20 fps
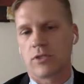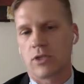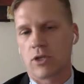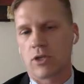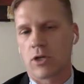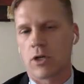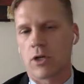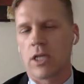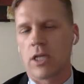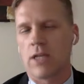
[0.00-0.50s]

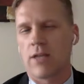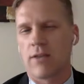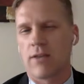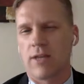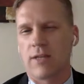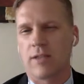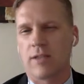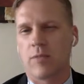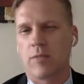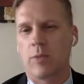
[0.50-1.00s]
occurring and the
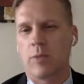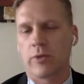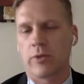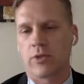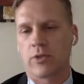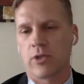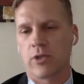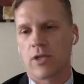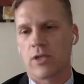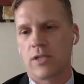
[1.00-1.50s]
things that people are
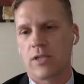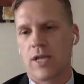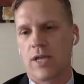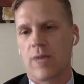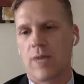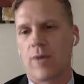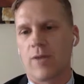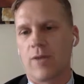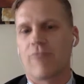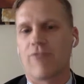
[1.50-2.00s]
starting to say
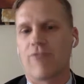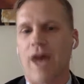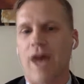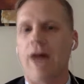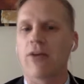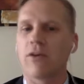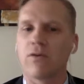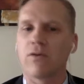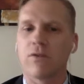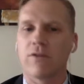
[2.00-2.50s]
about the
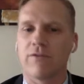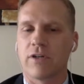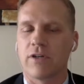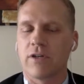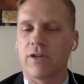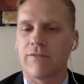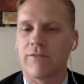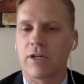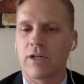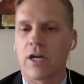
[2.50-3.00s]
value of a,
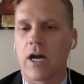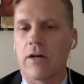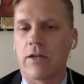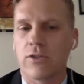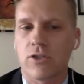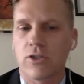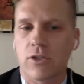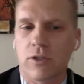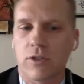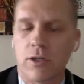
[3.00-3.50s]
of a
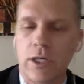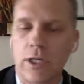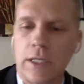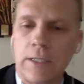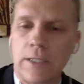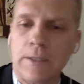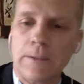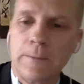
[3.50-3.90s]
college degree.